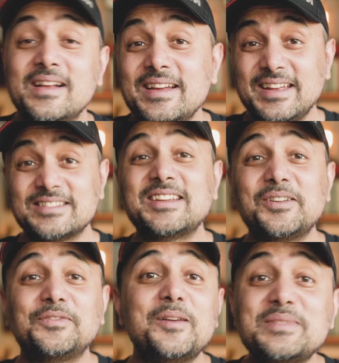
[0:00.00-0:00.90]
Instead
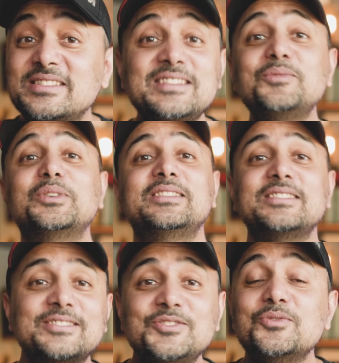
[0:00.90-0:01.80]
of, let me see what
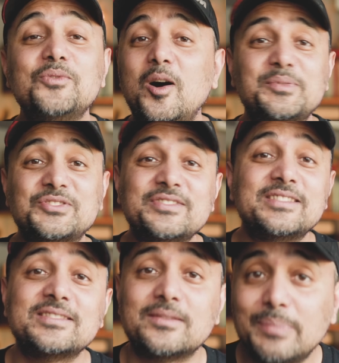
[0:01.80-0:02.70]
this new
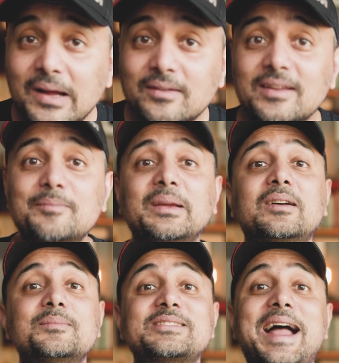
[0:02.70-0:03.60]
opportunity is about, it
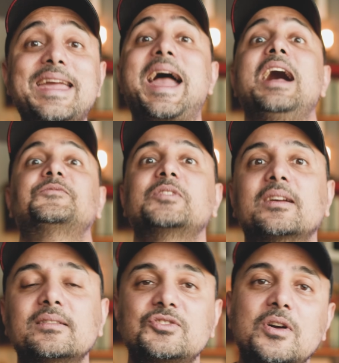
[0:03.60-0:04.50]
becomes, I have to
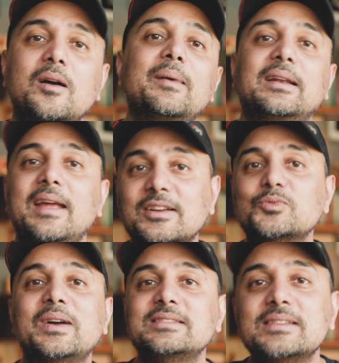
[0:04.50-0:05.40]
get a job at
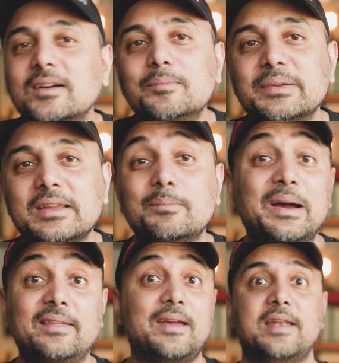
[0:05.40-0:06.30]
XYZ company
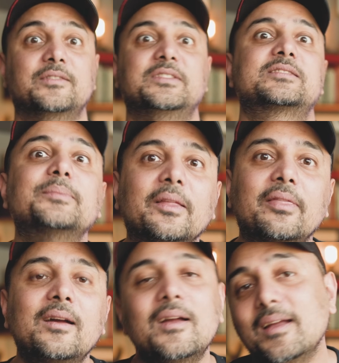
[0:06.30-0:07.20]
by the end of this month.
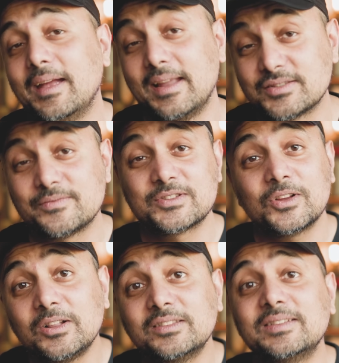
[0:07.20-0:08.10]
And as a
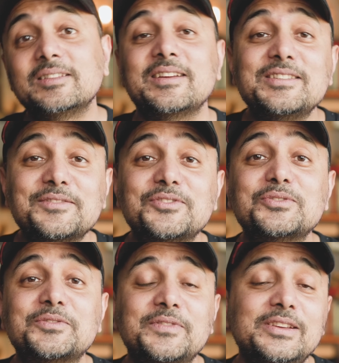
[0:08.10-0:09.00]
result, the
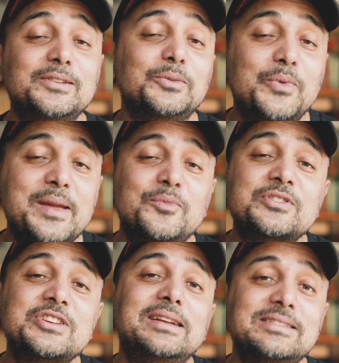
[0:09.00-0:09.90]
interviews feel way more
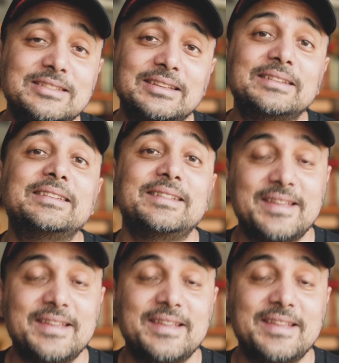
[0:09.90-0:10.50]
challenging than they